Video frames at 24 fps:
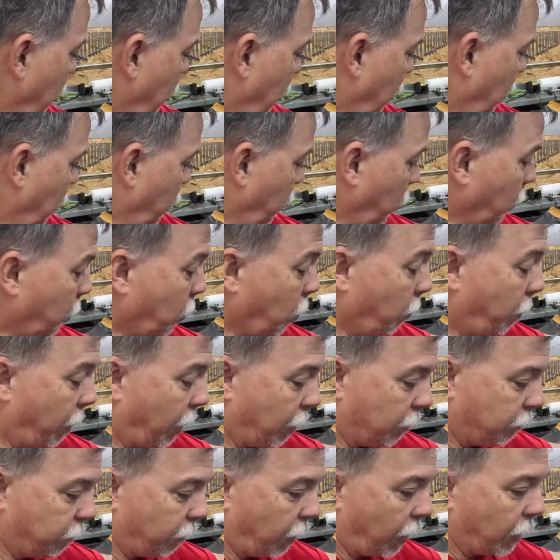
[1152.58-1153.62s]
Uh, we'll go
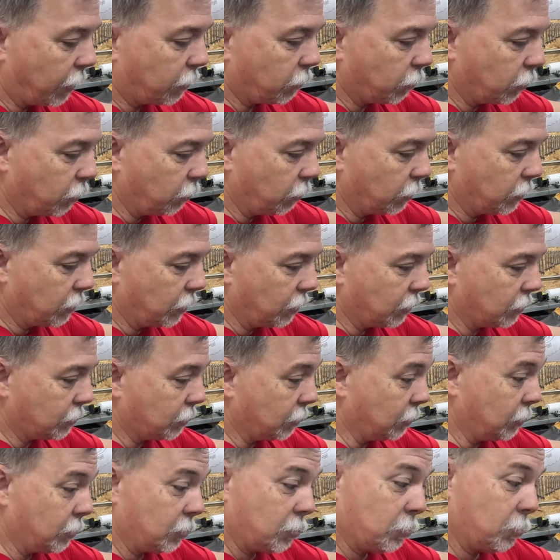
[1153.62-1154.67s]
back factory with
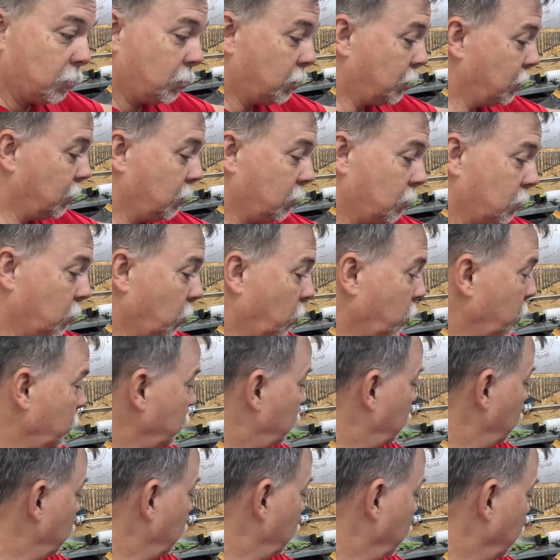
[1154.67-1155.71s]
this. This machine's
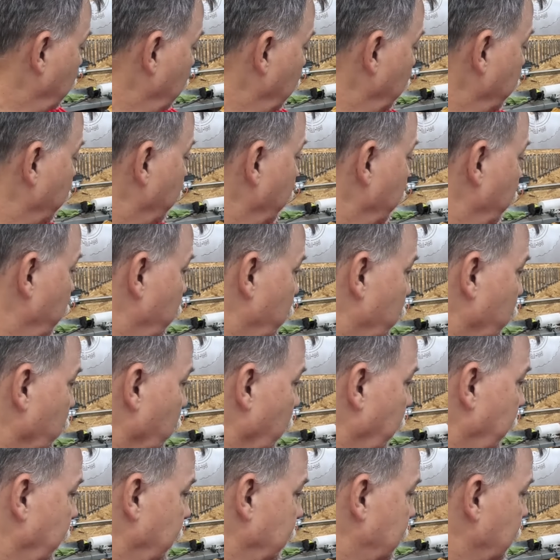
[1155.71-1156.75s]
going to look
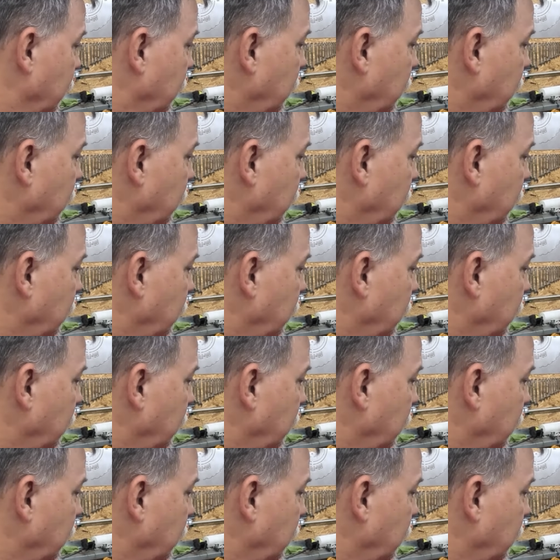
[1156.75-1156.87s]
great.